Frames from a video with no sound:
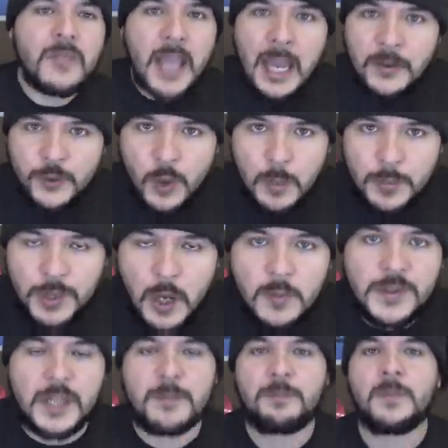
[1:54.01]
And Trump
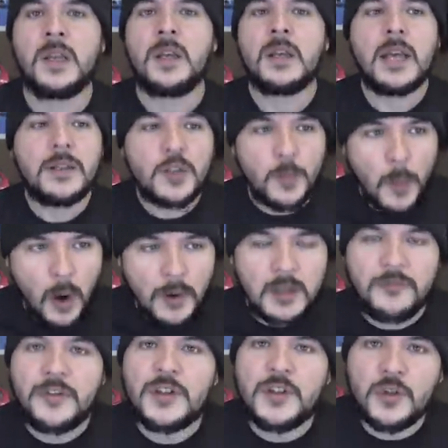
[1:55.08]
knows it. It's part
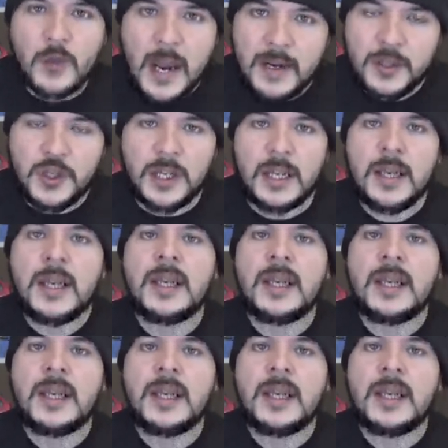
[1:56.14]
of his strategy.